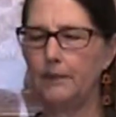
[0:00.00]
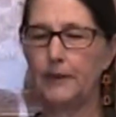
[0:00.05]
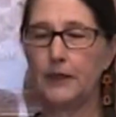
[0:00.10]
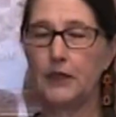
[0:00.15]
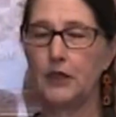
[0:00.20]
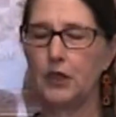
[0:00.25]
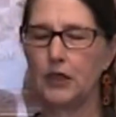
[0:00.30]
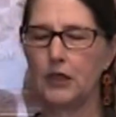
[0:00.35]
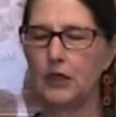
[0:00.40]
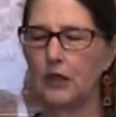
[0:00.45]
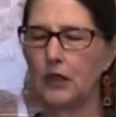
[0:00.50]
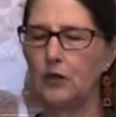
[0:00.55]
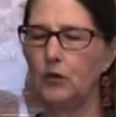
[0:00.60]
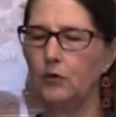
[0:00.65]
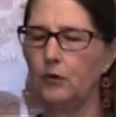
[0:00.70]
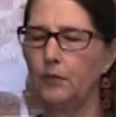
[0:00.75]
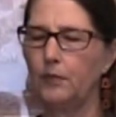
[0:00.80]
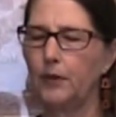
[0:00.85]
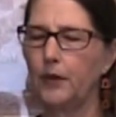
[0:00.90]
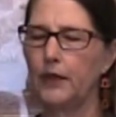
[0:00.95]
It's just a
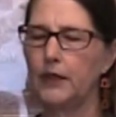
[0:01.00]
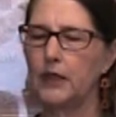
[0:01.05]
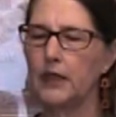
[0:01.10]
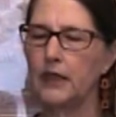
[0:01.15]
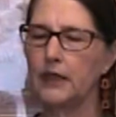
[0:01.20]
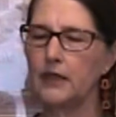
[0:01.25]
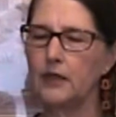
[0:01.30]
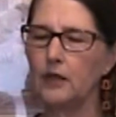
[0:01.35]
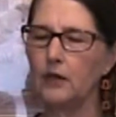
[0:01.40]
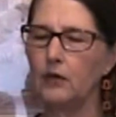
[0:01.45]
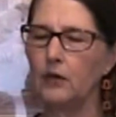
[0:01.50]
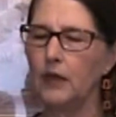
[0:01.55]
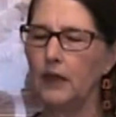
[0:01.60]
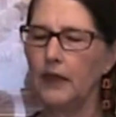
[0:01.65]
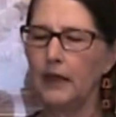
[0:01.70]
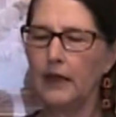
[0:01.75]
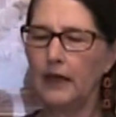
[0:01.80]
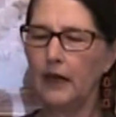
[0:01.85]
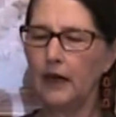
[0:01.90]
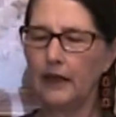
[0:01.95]
cool project. So
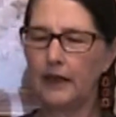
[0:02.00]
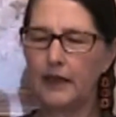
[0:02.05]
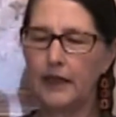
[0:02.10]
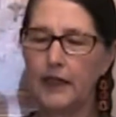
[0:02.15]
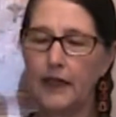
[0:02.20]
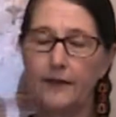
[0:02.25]
get